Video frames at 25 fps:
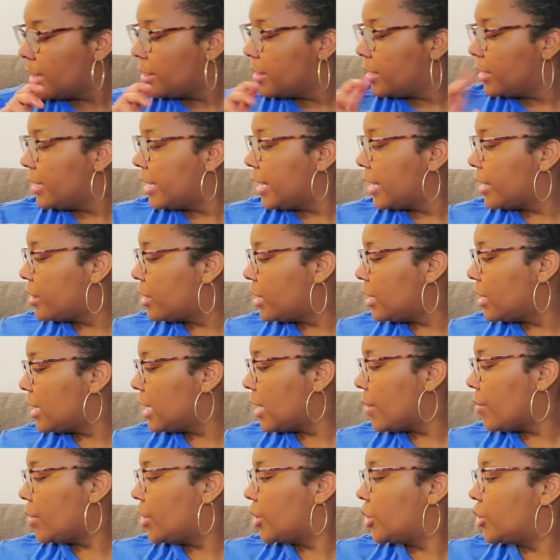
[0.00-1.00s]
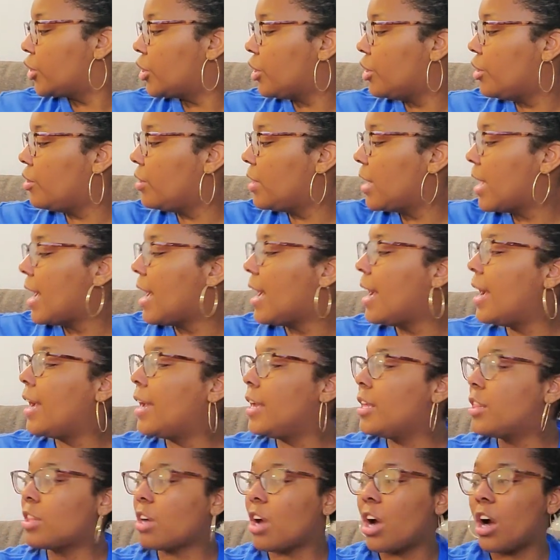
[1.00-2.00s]
the next thing that I want to show you
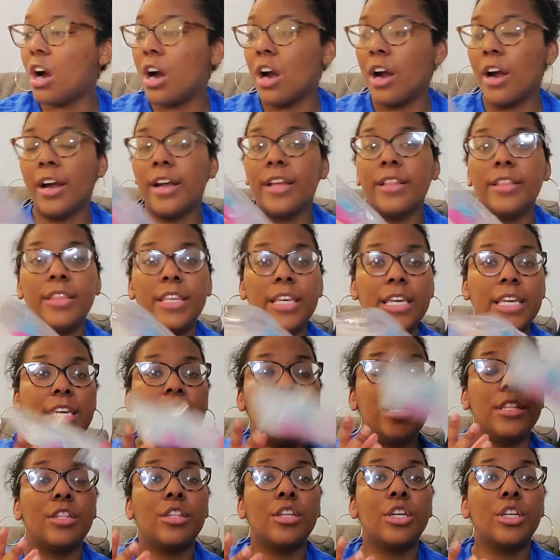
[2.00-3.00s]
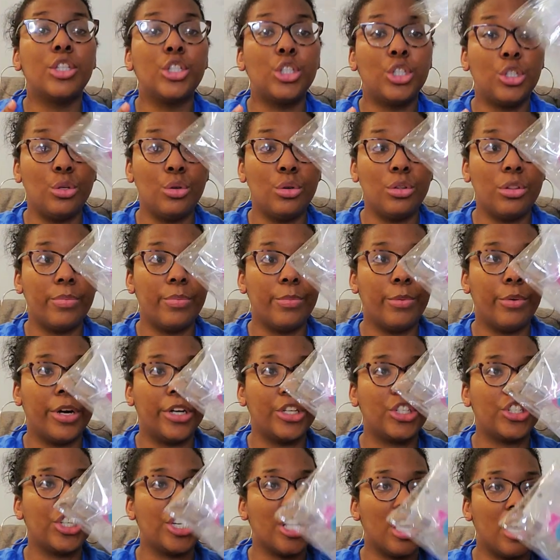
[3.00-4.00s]
guys are these
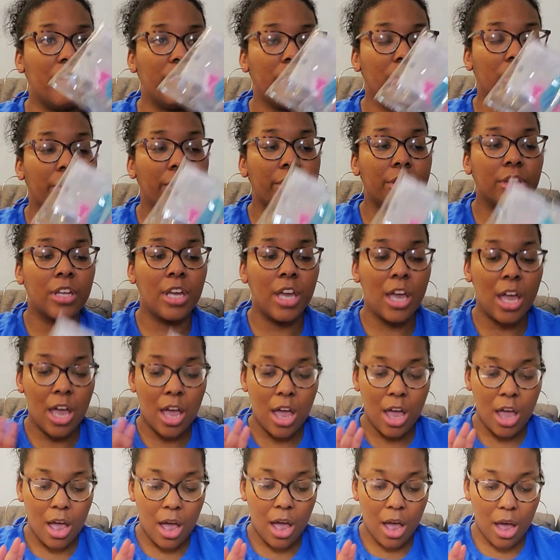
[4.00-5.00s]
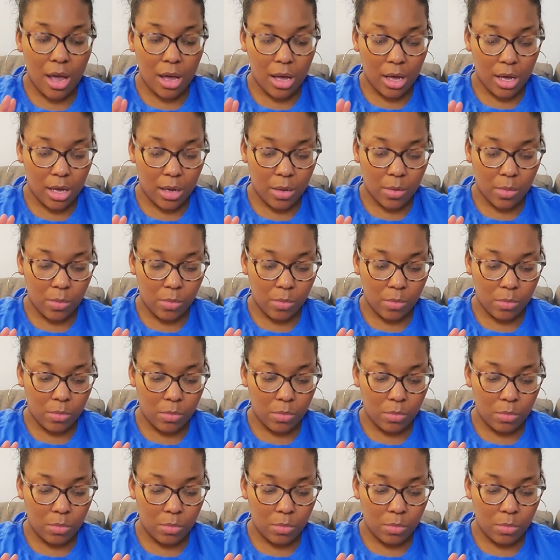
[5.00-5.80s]
toothbrush covers um,